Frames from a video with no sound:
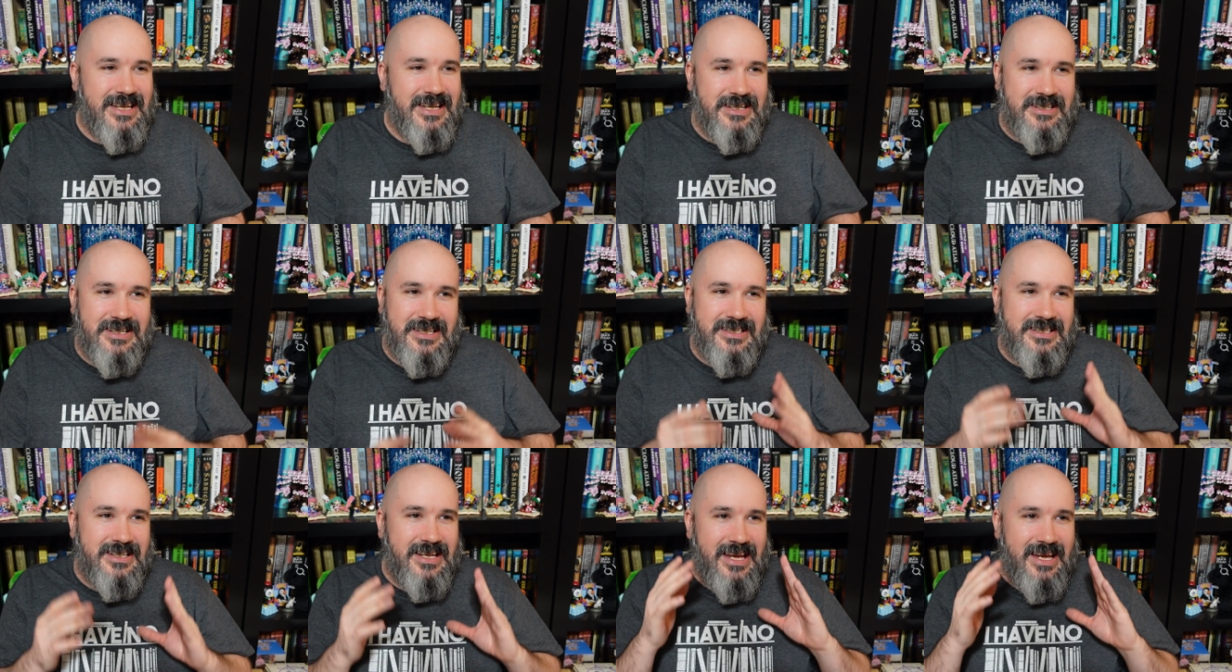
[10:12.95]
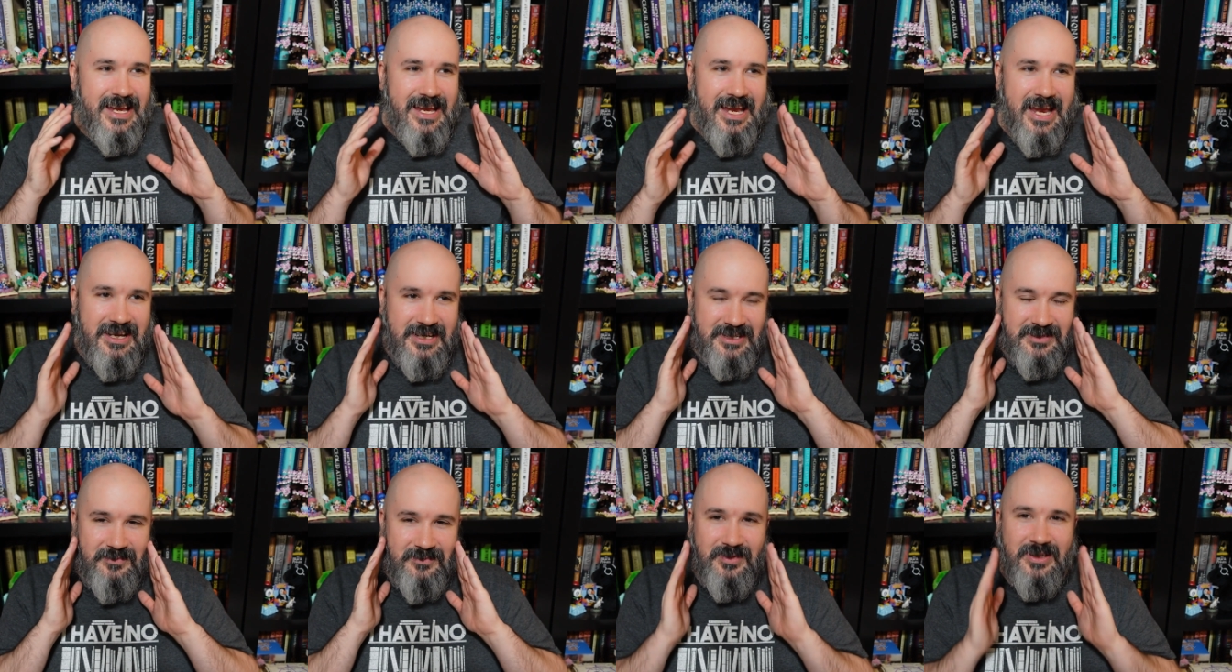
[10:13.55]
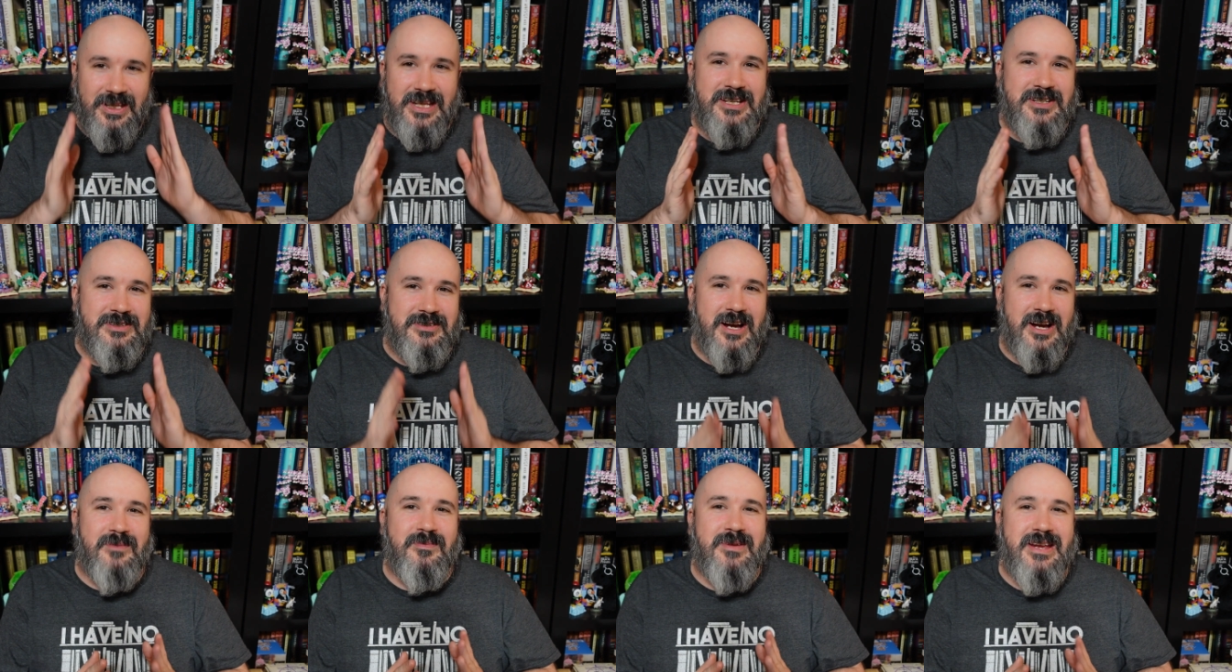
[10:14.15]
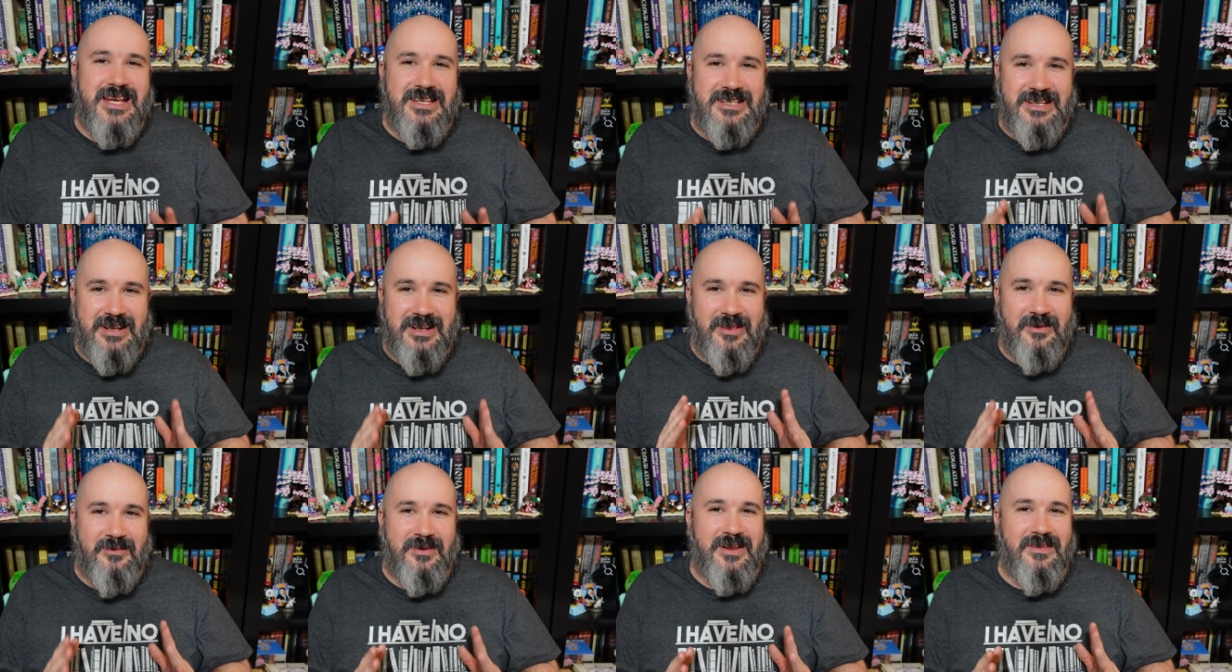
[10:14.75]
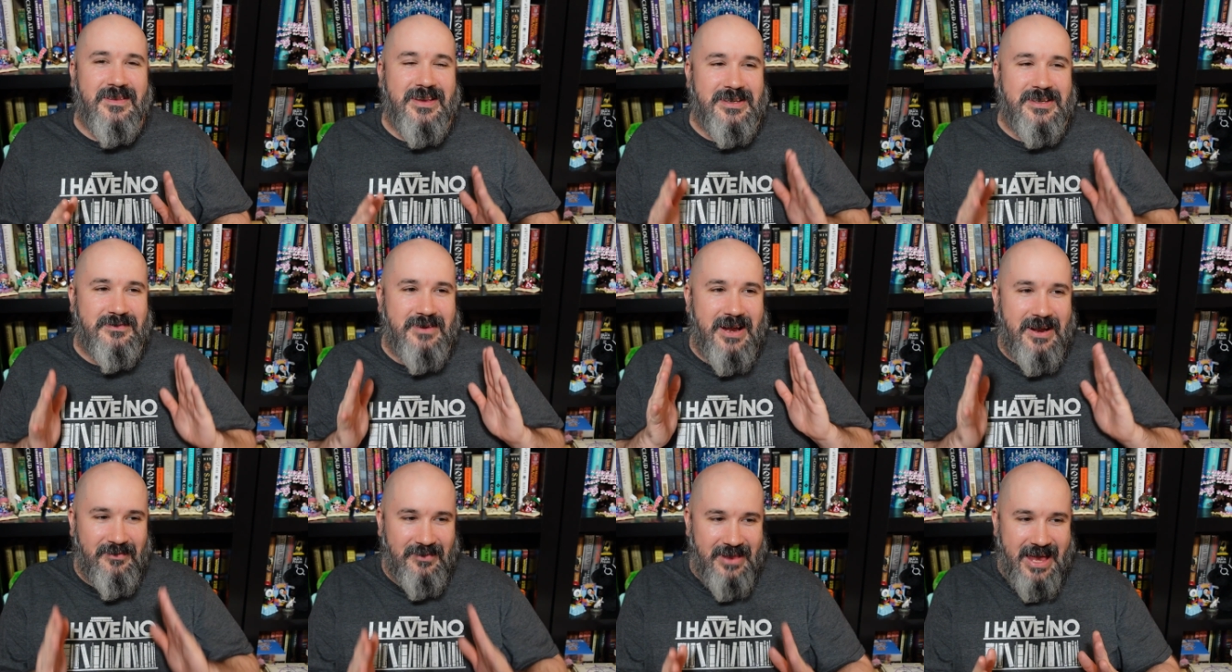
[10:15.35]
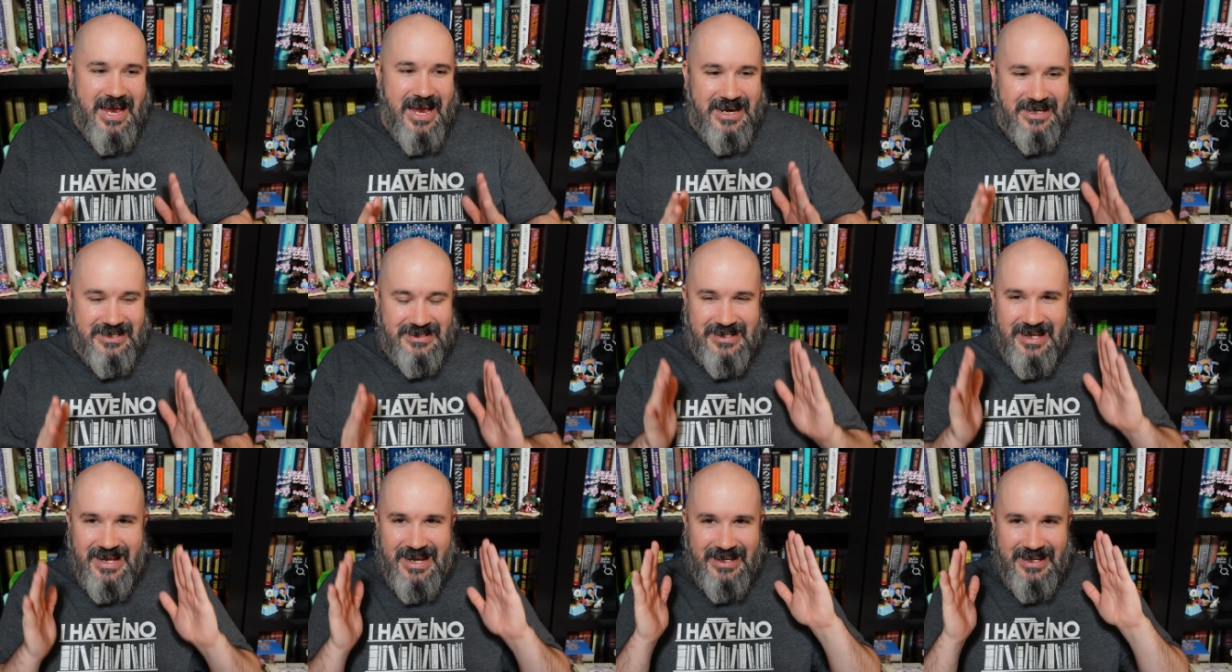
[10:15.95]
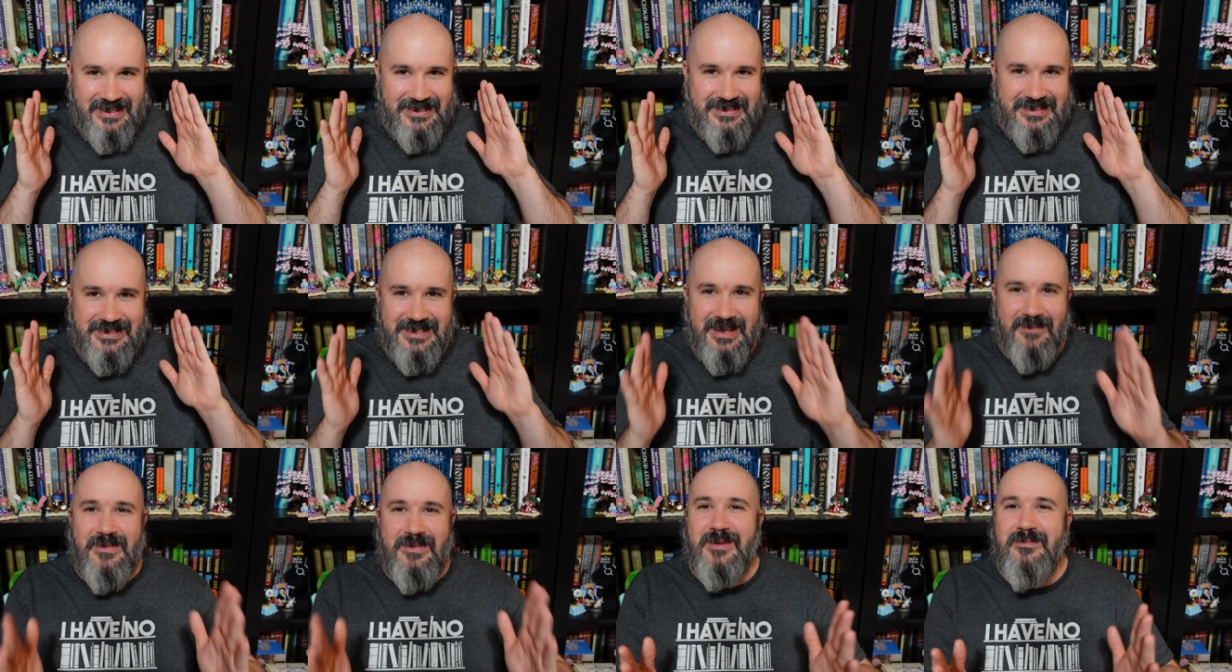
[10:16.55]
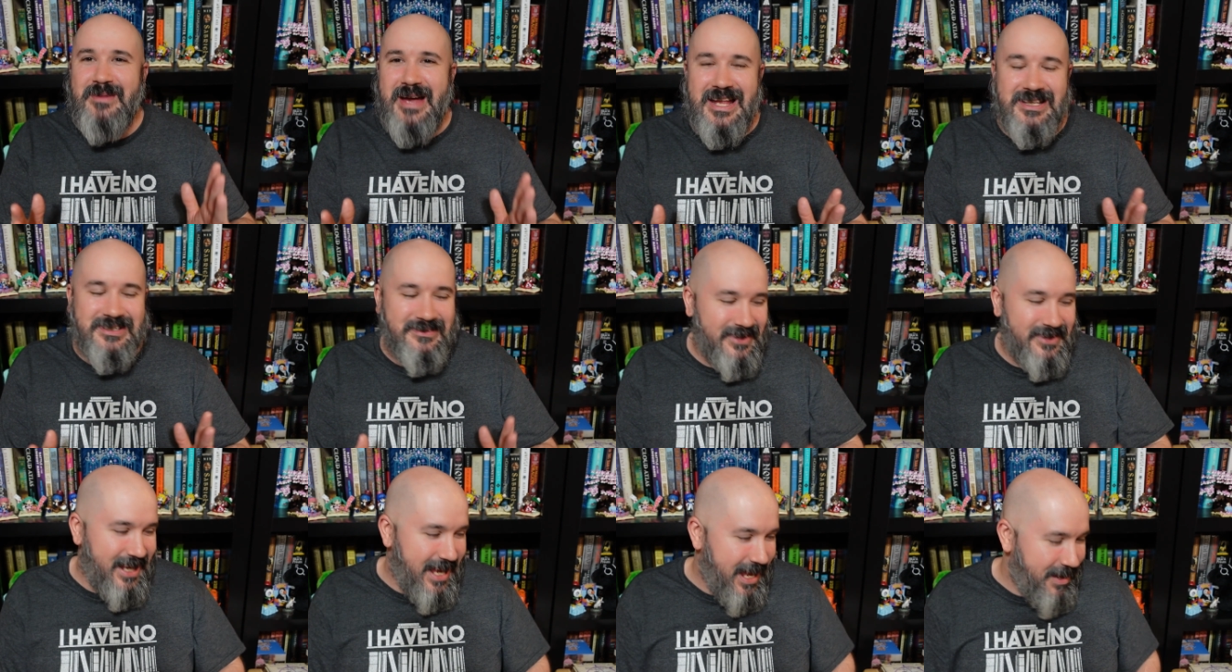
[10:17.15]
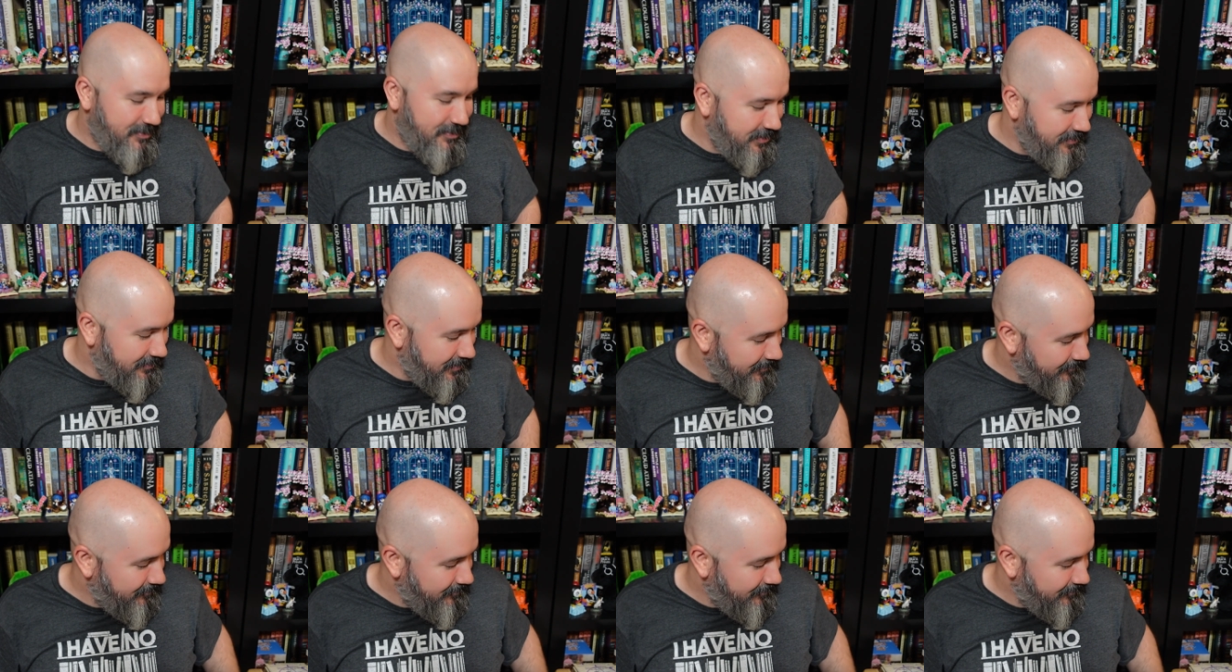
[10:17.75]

It just really struck me as another one of these red flags, like something bad's going to happen to